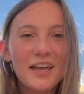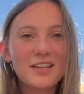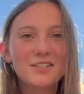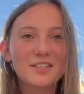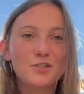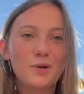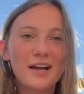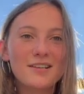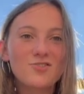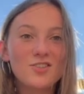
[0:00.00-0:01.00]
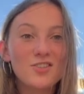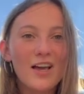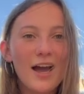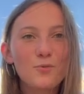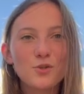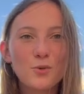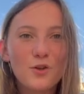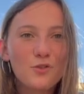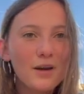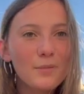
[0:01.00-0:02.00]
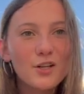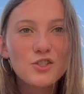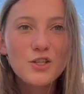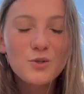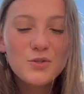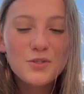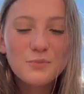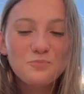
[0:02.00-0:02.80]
and to let you guys decide which one you think I'm gonna choose.